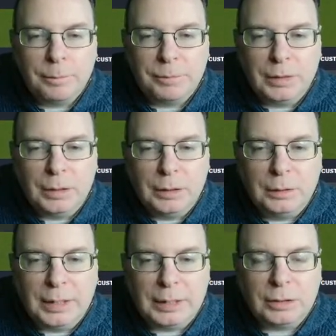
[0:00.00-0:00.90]
Oh,
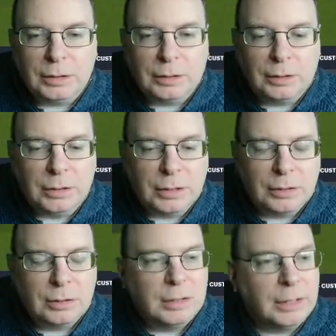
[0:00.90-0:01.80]
that's just
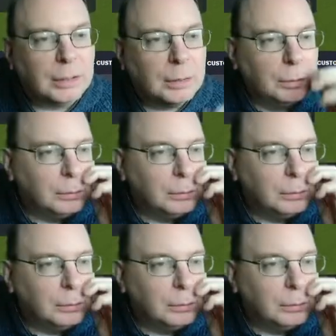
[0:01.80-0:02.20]
terrible.